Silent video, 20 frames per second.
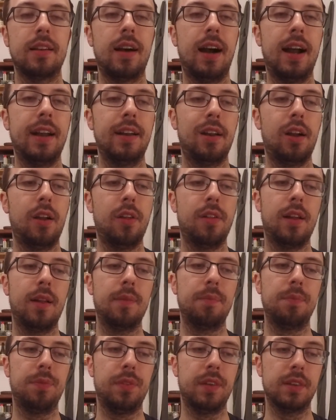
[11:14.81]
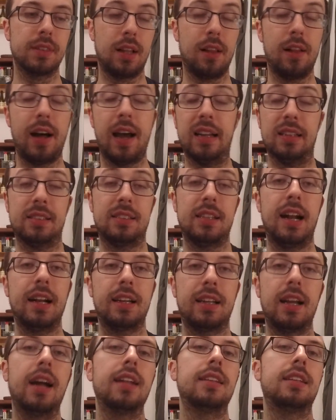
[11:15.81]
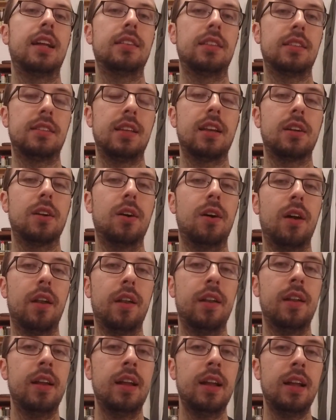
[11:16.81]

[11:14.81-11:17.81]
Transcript: I know that there's a lot of side content to take on.